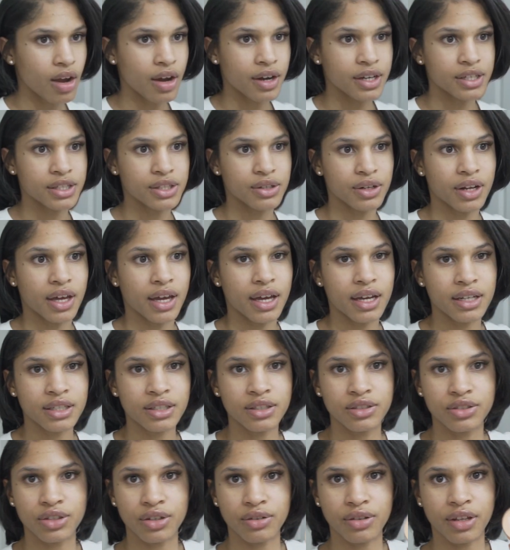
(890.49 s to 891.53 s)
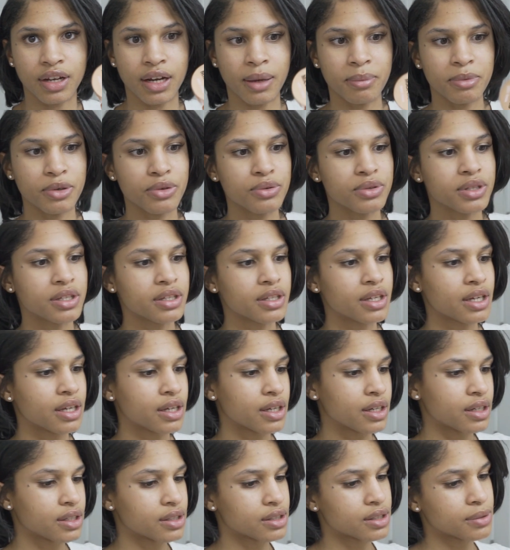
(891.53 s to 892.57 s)
Alright, so the edge control that I'm using
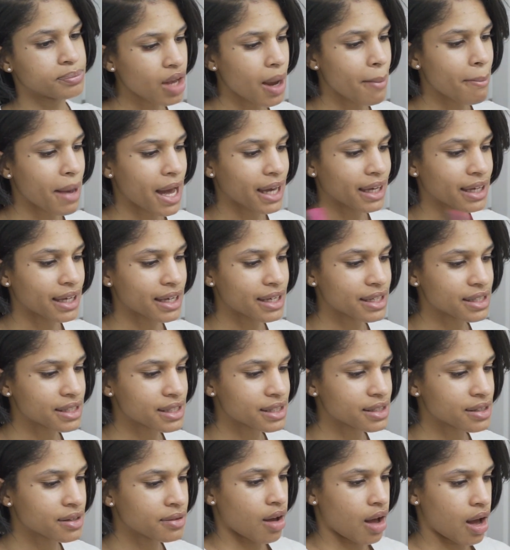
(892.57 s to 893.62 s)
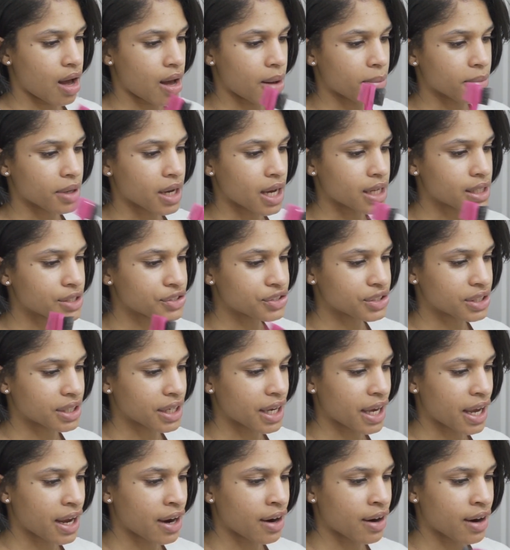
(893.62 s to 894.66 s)
is by Kiss. Colors and
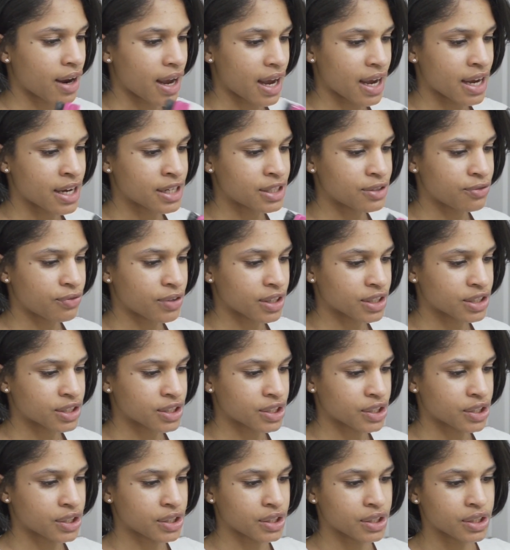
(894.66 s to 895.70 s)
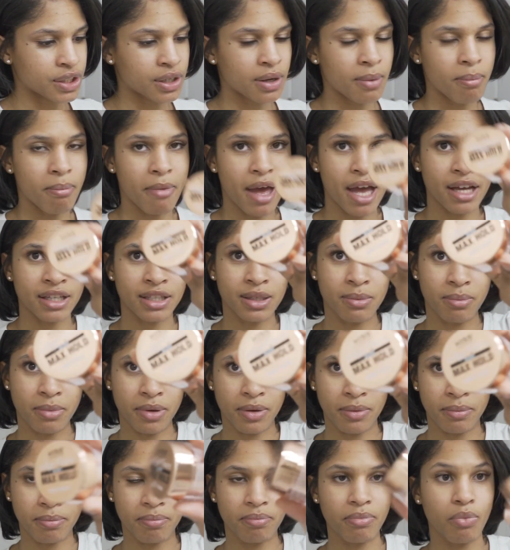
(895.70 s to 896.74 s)
Care Edge Fixture Max
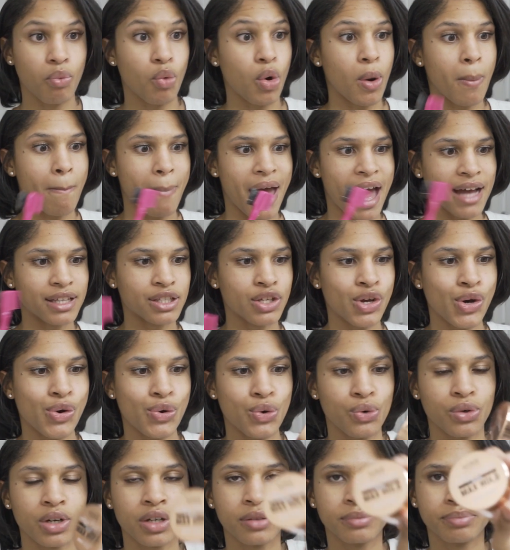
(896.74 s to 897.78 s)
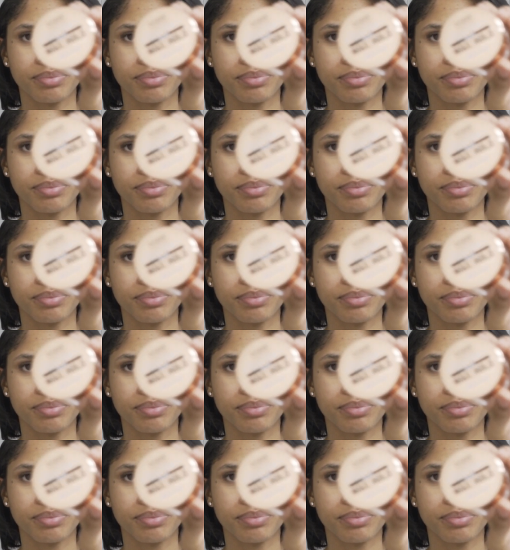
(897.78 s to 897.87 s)
Hold.